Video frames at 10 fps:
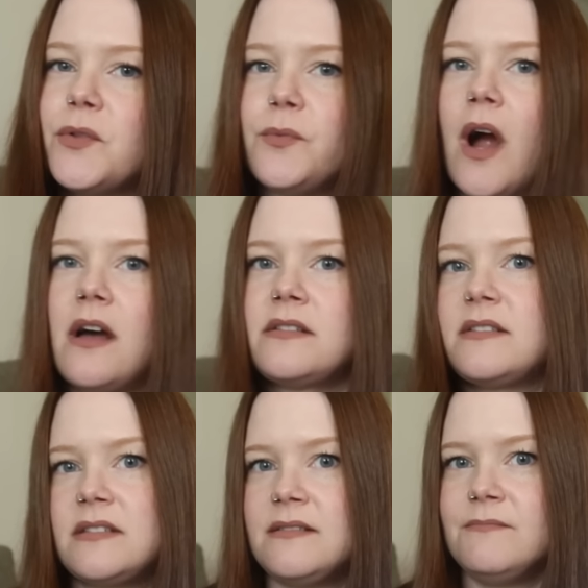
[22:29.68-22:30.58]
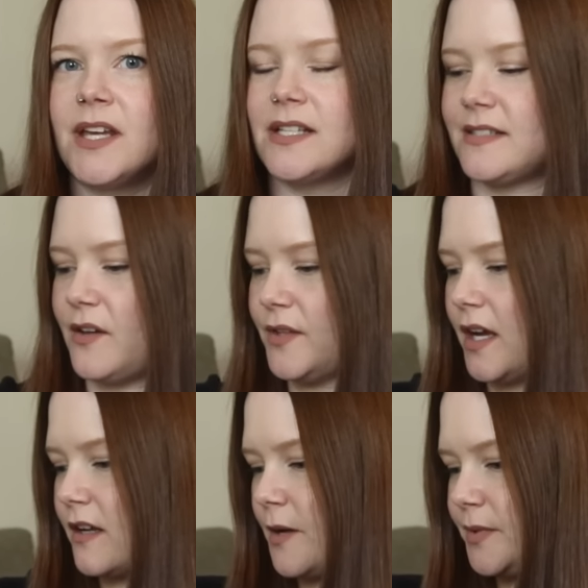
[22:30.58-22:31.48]
with Ross, because I only
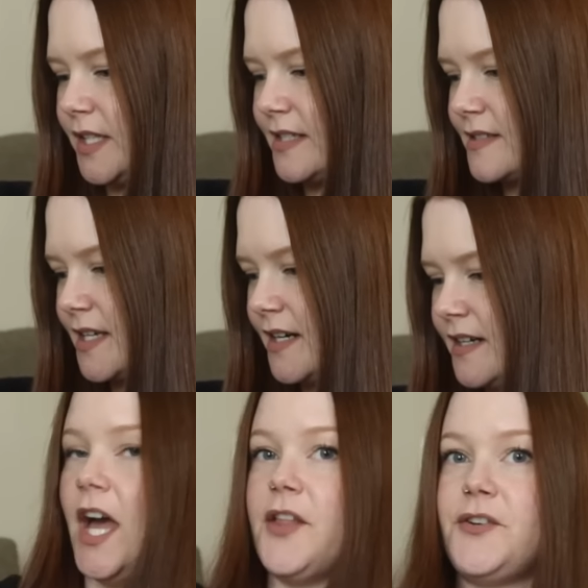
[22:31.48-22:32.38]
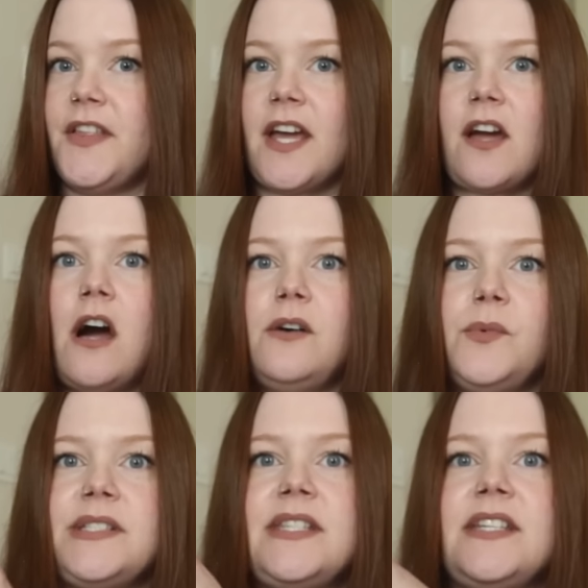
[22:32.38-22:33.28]
got a couple things there. The other thing I got
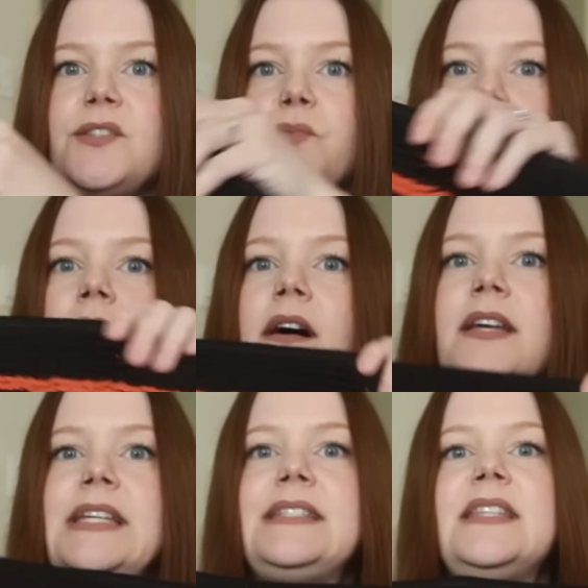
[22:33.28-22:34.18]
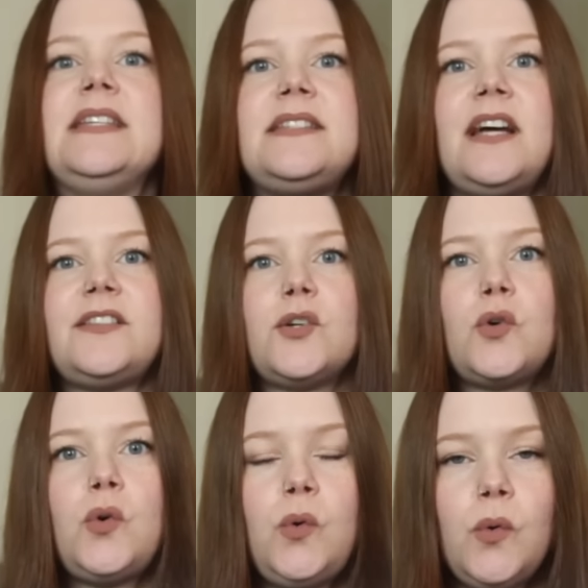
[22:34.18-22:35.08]
was this rug. Is this not the
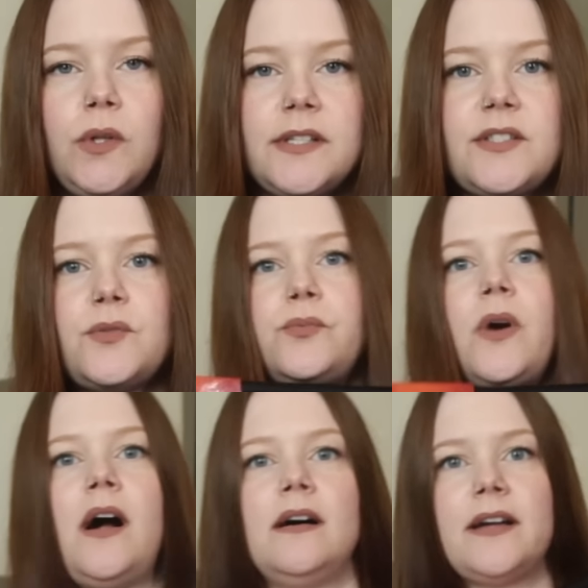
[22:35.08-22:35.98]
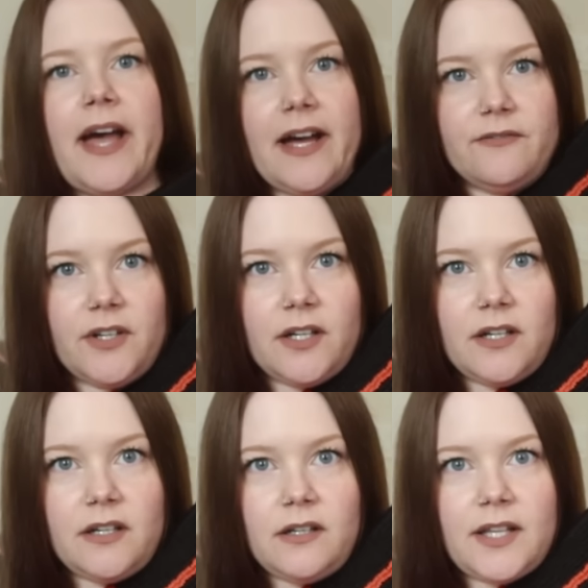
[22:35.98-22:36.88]
coolest rug
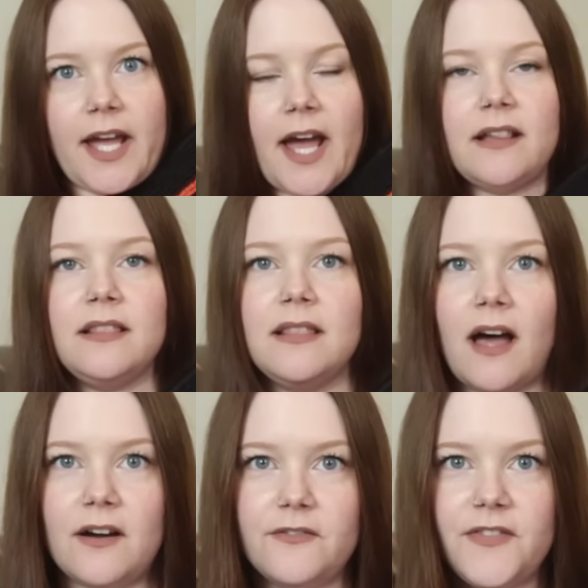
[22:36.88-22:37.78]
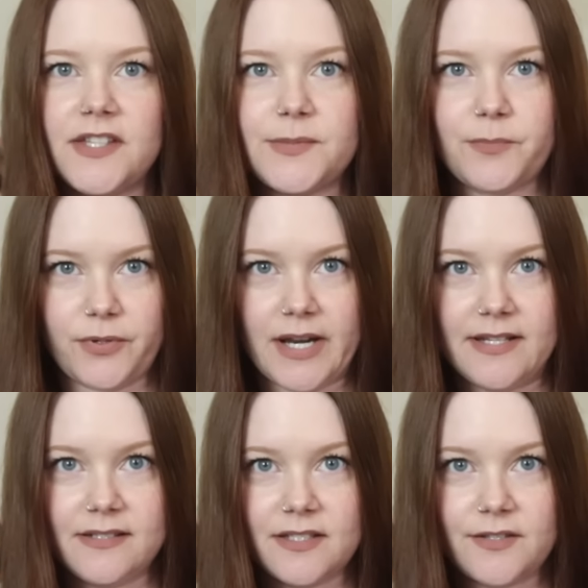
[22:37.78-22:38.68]
ever? Like, I love this
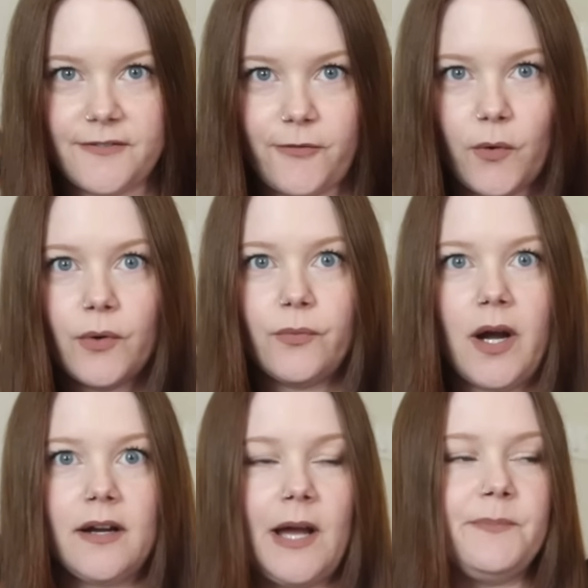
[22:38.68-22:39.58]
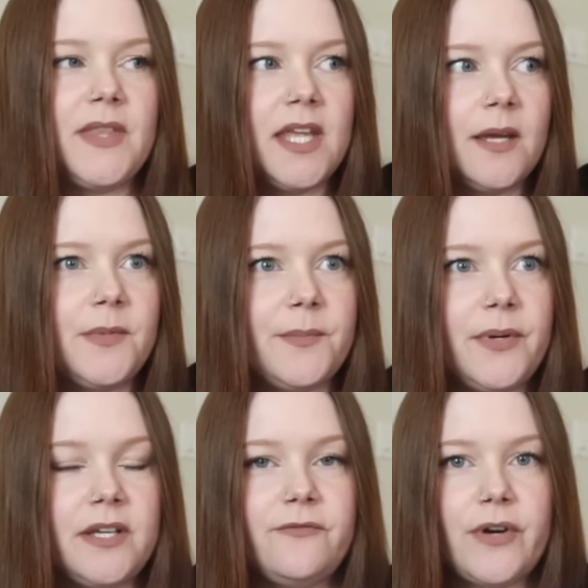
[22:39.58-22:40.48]
print for a rug. I'm thinking I'm gonna
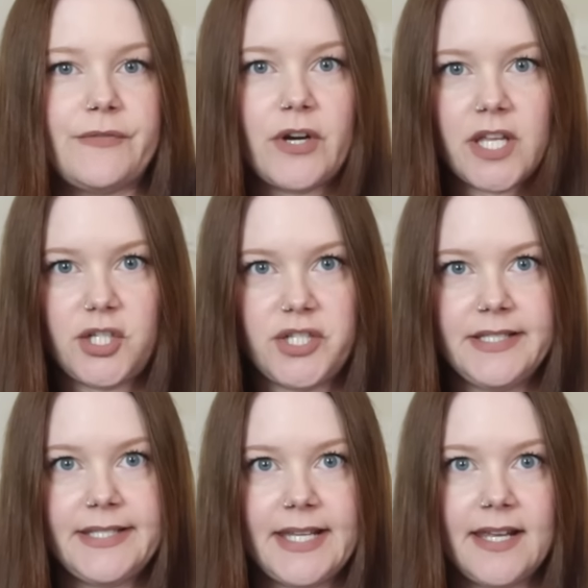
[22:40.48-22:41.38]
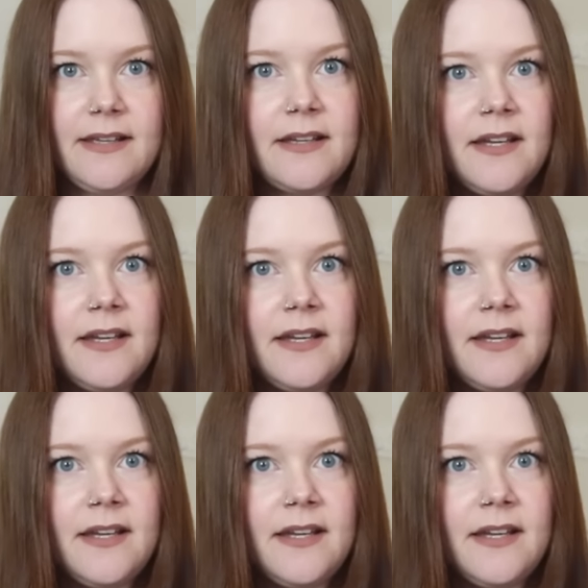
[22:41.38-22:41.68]
put it in front of our kitchen sink.